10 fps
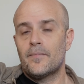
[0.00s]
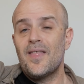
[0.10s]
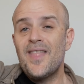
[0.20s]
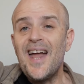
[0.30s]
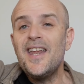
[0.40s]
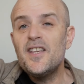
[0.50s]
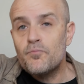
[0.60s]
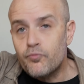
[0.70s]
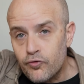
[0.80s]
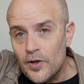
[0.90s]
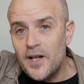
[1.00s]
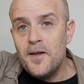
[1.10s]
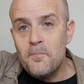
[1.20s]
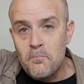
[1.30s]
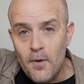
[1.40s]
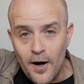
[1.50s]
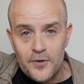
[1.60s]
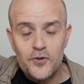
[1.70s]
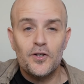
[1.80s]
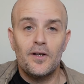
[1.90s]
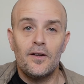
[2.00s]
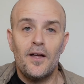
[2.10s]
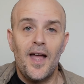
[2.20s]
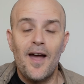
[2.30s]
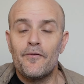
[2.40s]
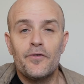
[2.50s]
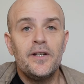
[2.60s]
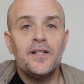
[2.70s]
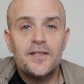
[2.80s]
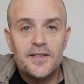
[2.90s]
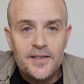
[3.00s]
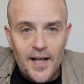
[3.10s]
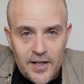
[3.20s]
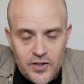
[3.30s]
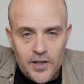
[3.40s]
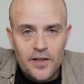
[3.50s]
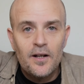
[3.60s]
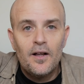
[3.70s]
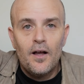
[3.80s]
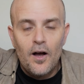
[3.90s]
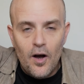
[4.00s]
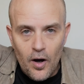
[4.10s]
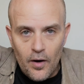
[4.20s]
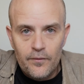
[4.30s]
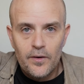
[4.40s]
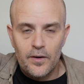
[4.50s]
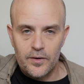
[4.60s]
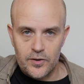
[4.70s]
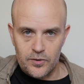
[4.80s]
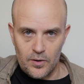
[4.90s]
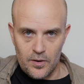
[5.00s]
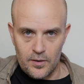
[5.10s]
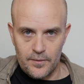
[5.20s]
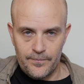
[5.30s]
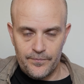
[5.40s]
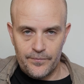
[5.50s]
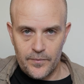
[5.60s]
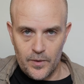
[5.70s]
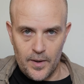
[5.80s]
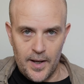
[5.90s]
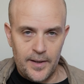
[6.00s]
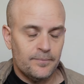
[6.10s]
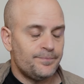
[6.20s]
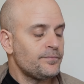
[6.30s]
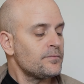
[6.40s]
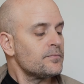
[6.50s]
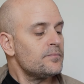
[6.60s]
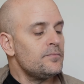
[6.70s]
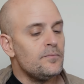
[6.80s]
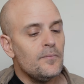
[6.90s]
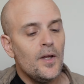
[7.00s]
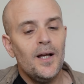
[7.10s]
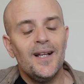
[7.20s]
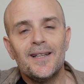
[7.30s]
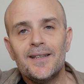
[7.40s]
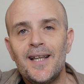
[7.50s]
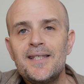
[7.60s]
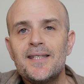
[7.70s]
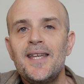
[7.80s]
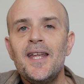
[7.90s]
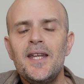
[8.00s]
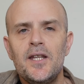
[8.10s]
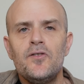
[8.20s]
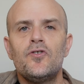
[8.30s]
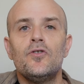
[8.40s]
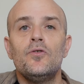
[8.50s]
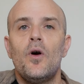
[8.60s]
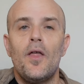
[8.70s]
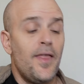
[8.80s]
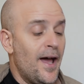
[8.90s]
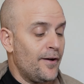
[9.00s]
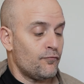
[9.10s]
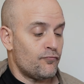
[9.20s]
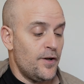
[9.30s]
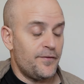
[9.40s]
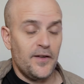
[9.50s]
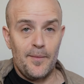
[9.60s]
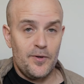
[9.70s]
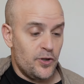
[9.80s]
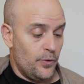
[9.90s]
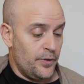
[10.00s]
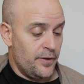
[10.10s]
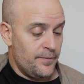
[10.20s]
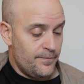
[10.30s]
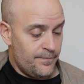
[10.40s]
That is pretty much every section of the song. Okay, let's get into that riff that I've been showing you.